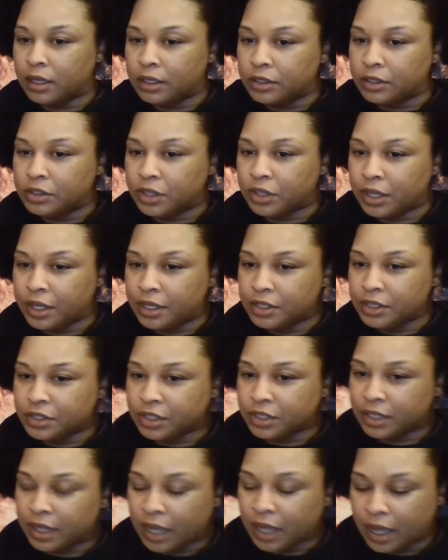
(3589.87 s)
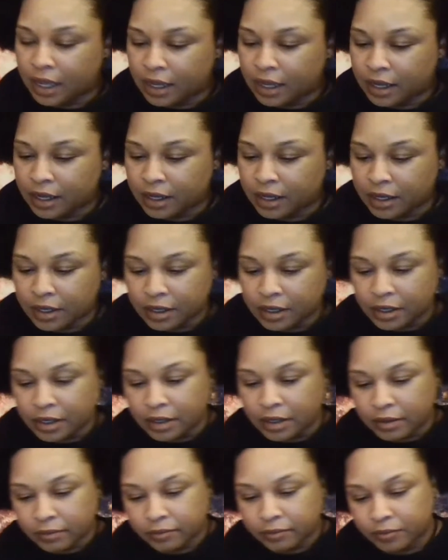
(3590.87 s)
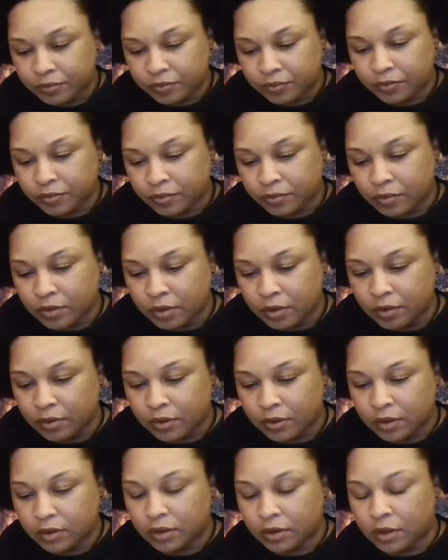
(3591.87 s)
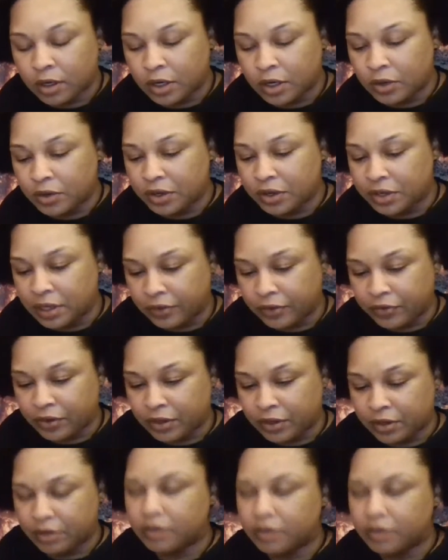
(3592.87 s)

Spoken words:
Asia, hi. Are you on a different